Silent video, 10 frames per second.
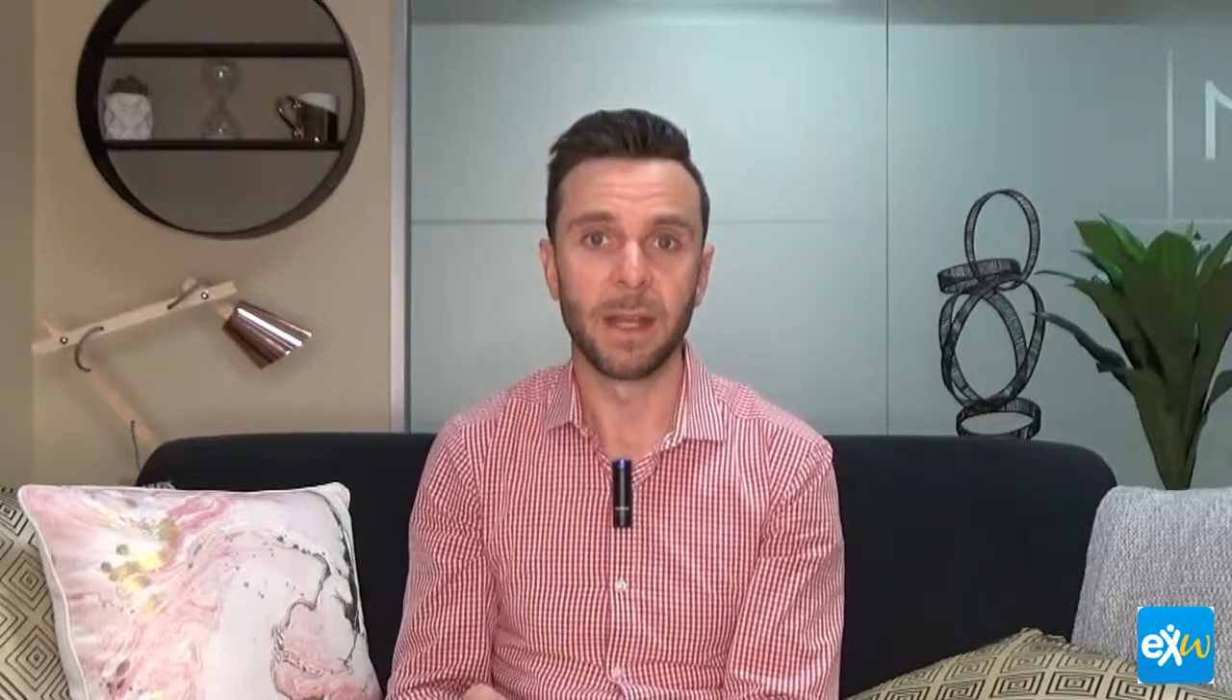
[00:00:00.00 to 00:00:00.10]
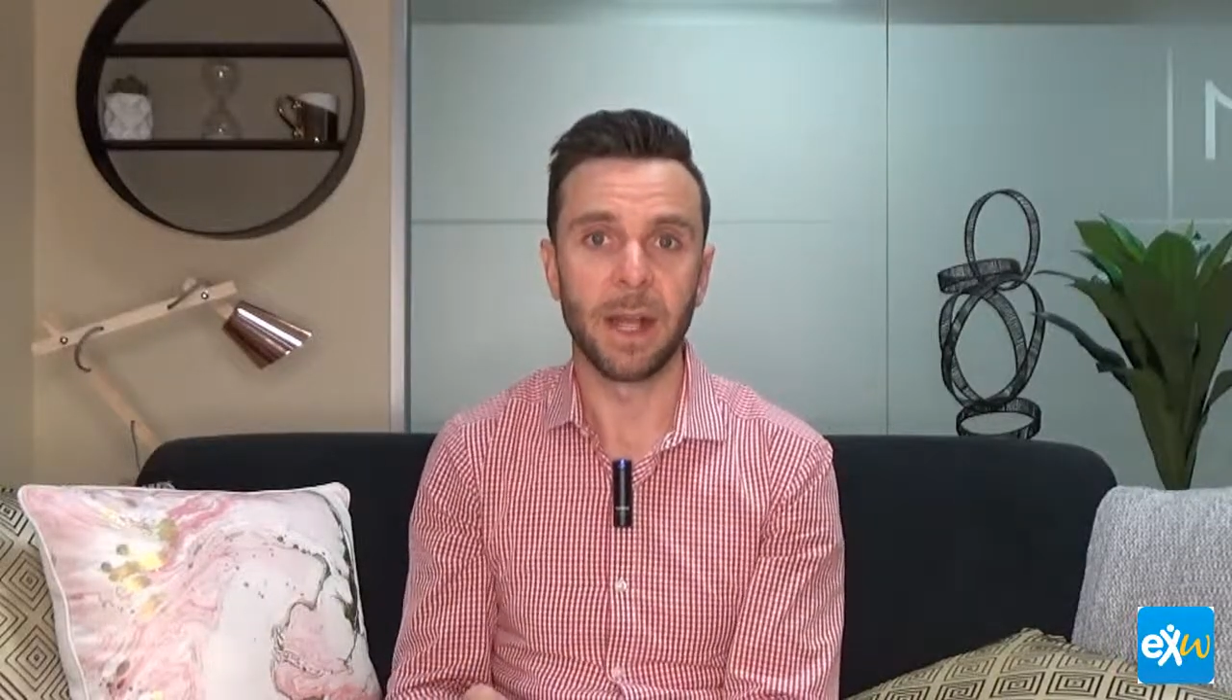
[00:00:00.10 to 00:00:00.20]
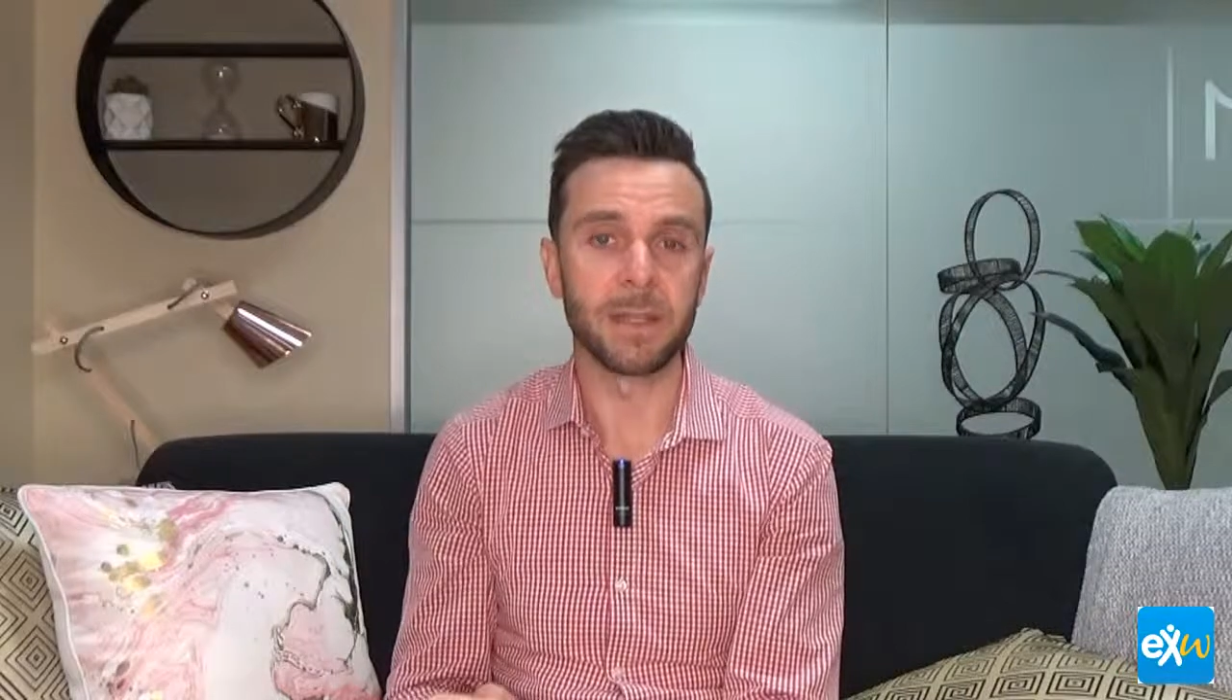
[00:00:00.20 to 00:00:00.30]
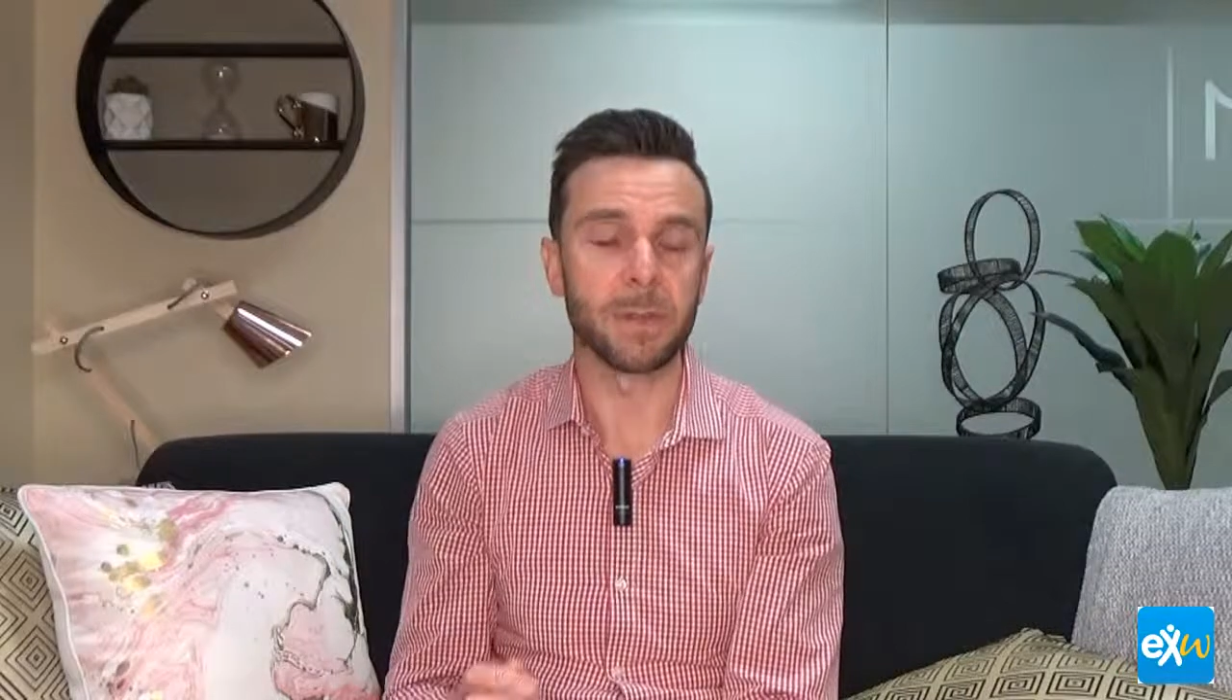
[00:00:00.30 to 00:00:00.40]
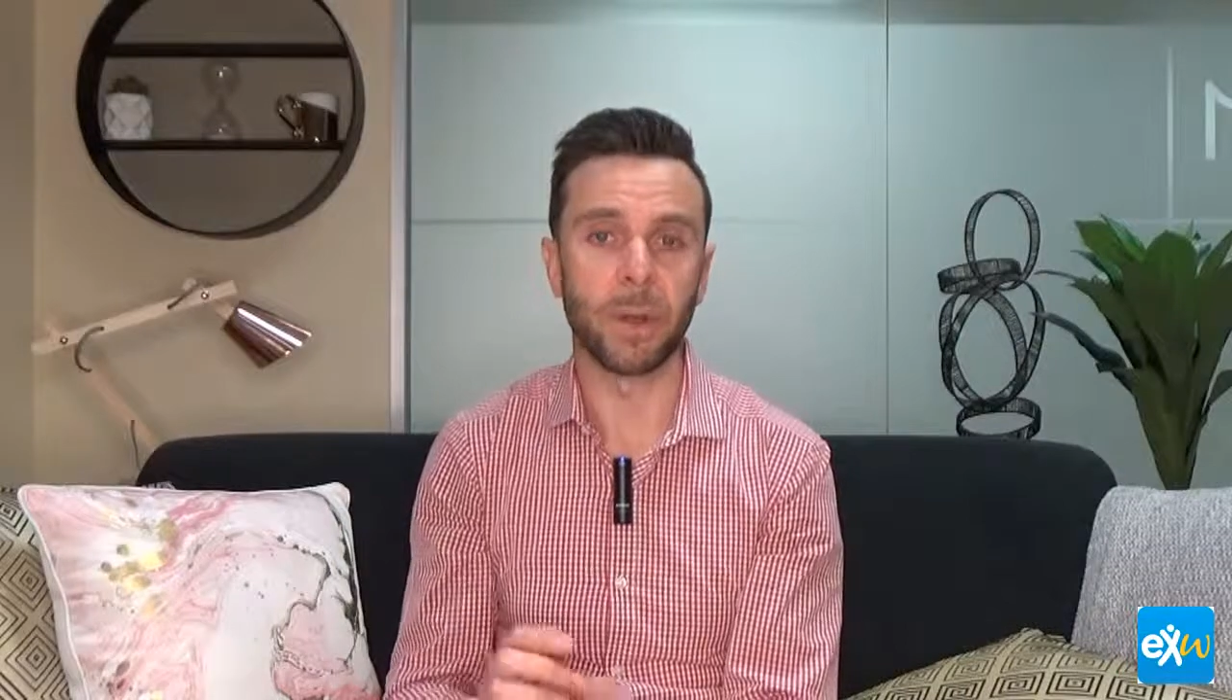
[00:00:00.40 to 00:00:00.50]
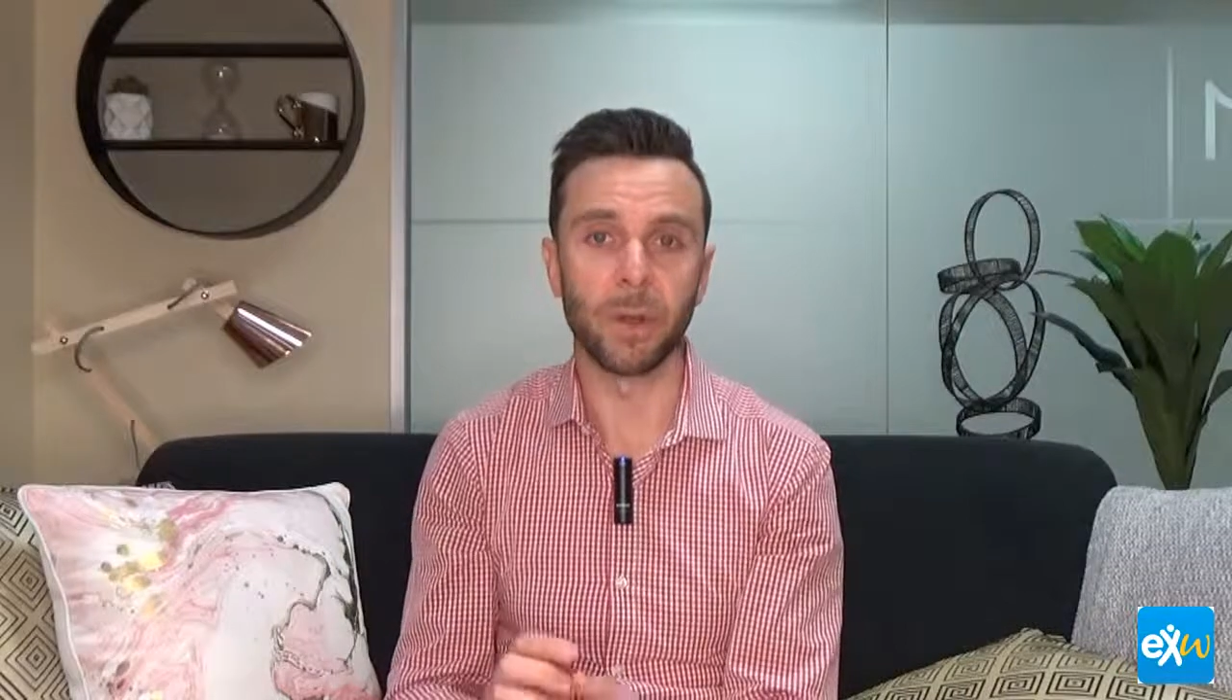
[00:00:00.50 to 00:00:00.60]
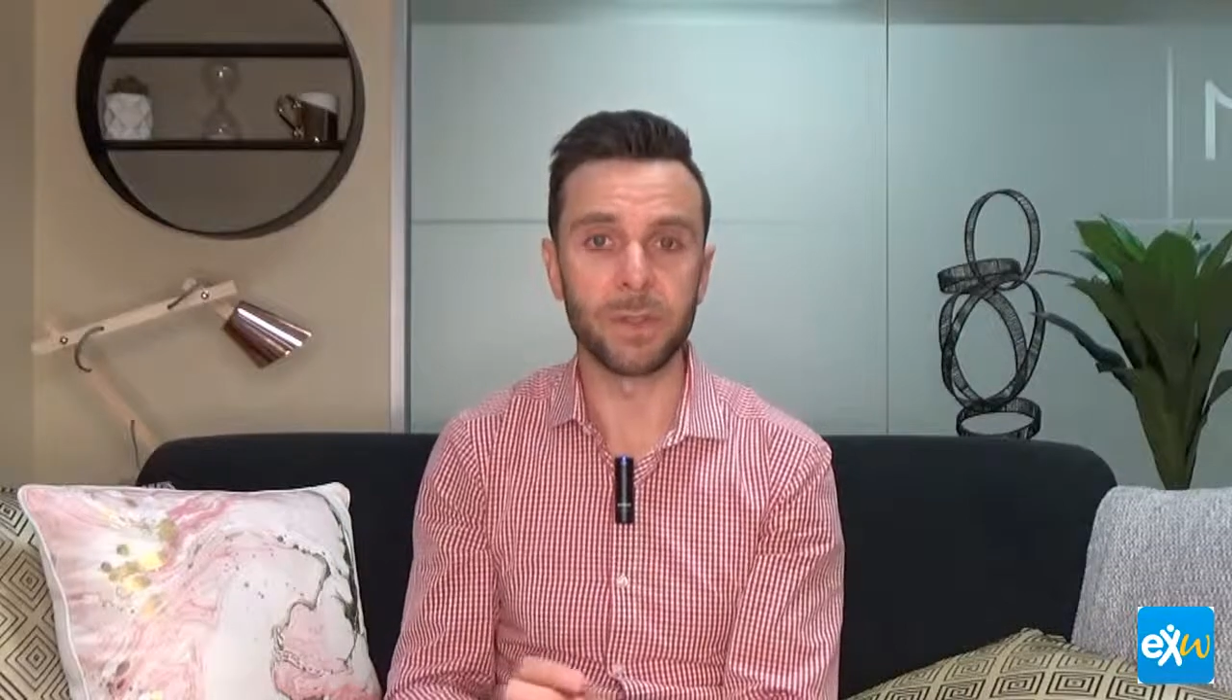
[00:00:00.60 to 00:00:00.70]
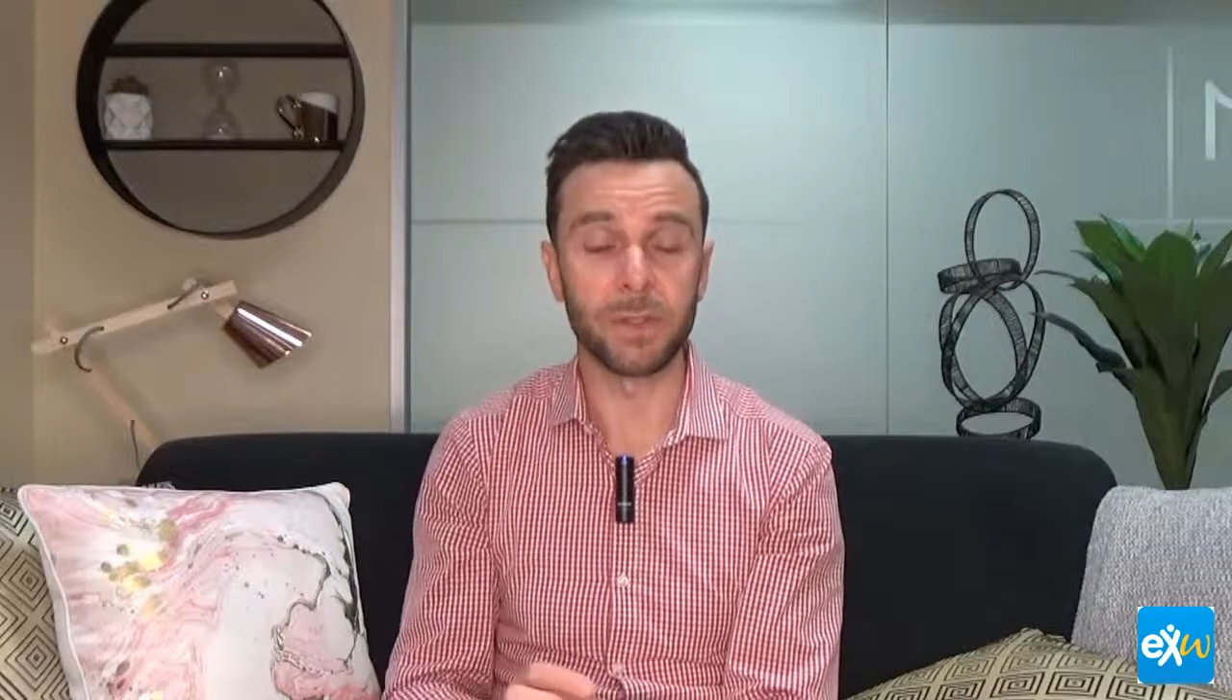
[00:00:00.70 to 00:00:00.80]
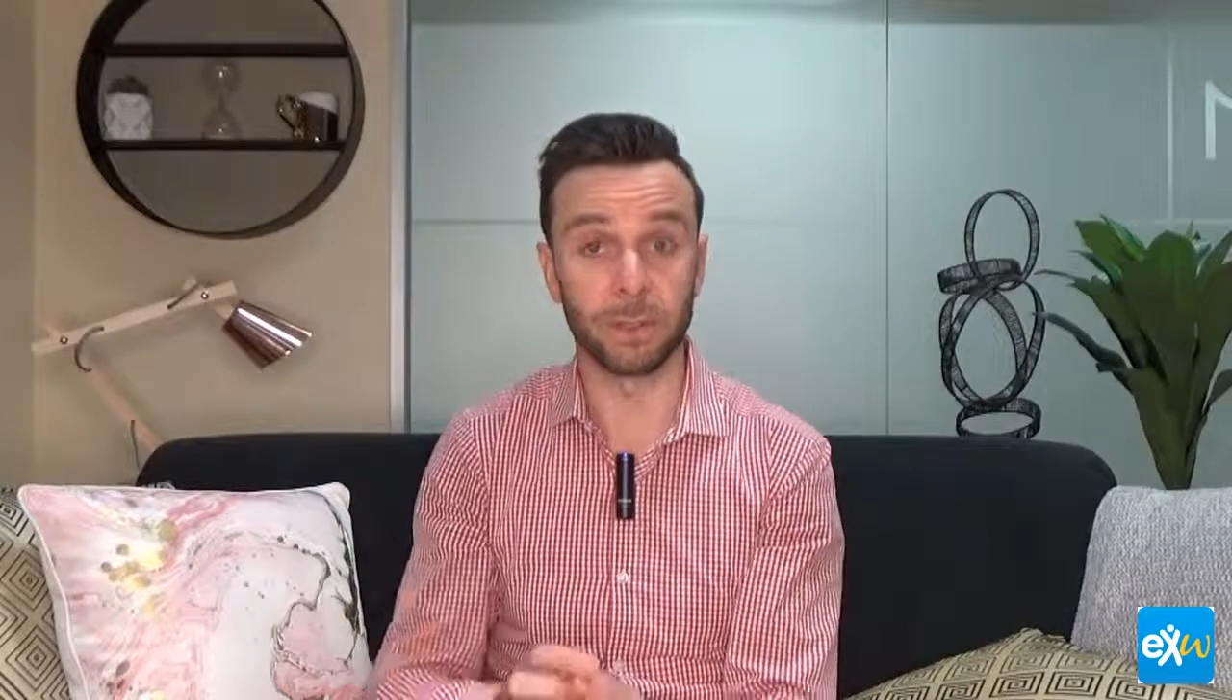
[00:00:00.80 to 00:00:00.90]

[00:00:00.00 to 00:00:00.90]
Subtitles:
as opposed